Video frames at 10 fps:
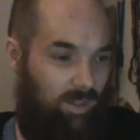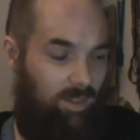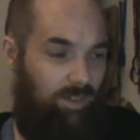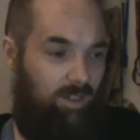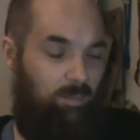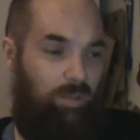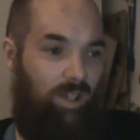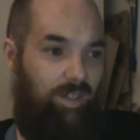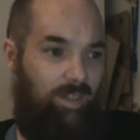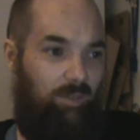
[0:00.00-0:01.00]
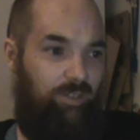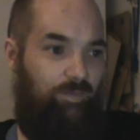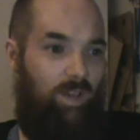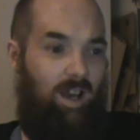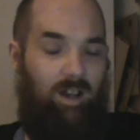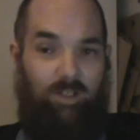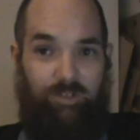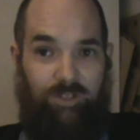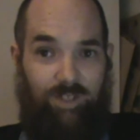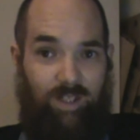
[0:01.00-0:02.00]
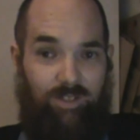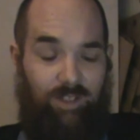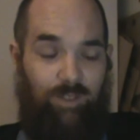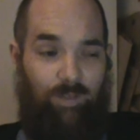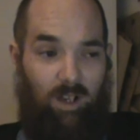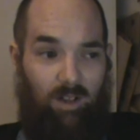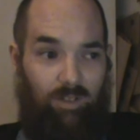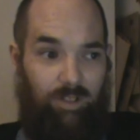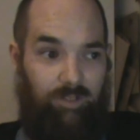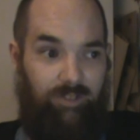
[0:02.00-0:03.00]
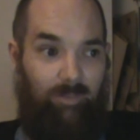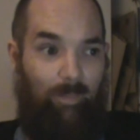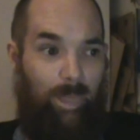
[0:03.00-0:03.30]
And the complaint that was filed states as follows.